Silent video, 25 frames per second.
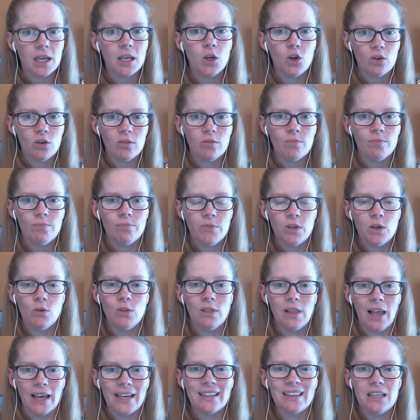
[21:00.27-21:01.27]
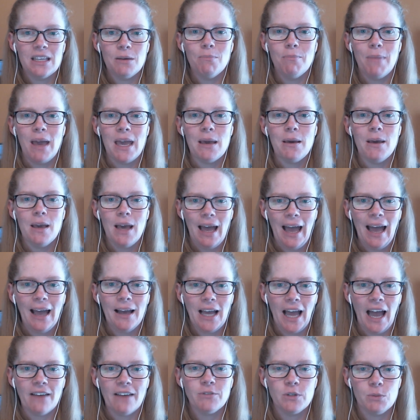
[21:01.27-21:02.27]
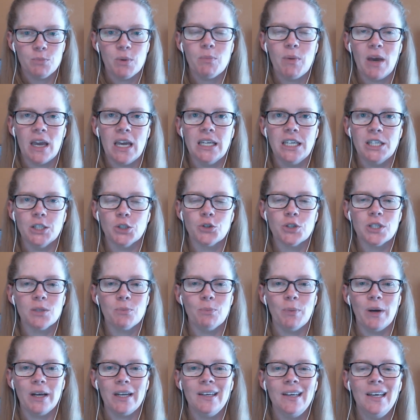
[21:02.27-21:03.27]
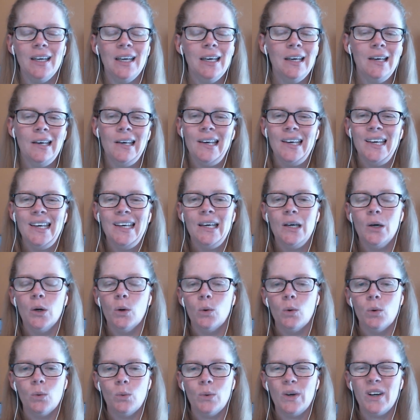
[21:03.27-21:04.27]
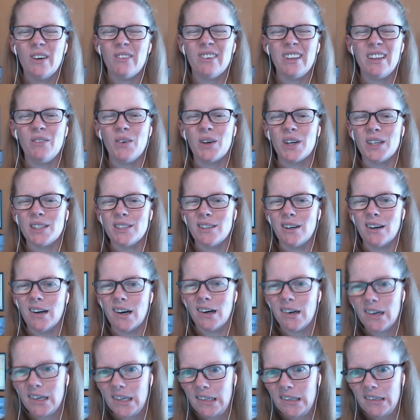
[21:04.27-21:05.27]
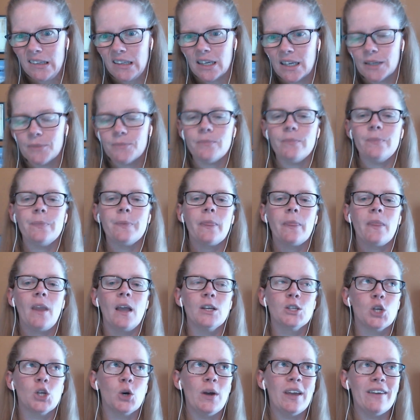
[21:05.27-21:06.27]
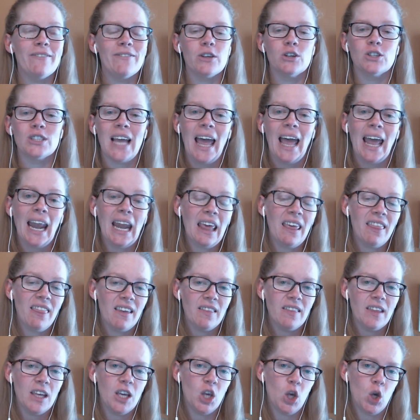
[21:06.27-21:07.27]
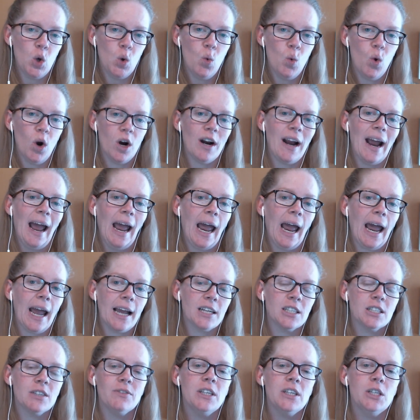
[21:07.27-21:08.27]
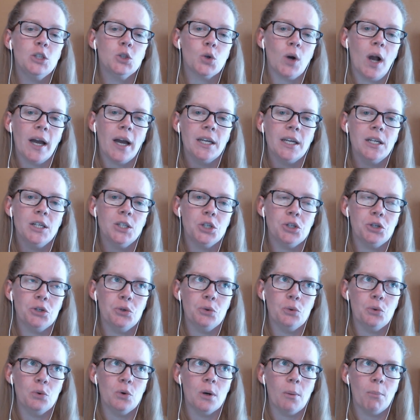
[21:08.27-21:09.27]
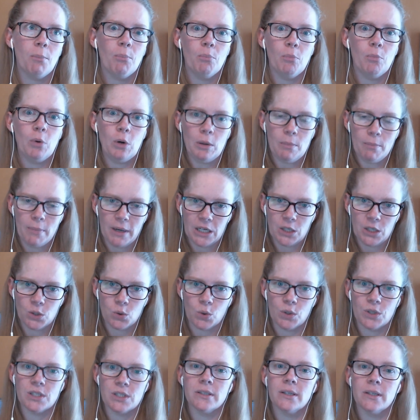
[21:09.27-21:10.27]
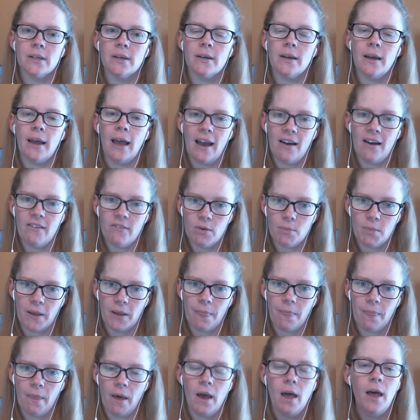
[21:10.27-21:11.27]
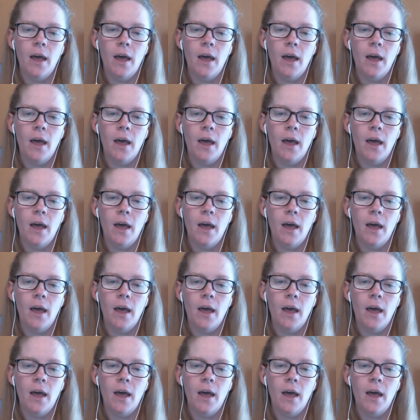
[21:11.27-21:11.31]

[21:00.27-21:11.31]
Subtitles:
you likely may have to be paying interest, but we don't really want to target on that. So if there's anything that you are actively trying to put money towards every month,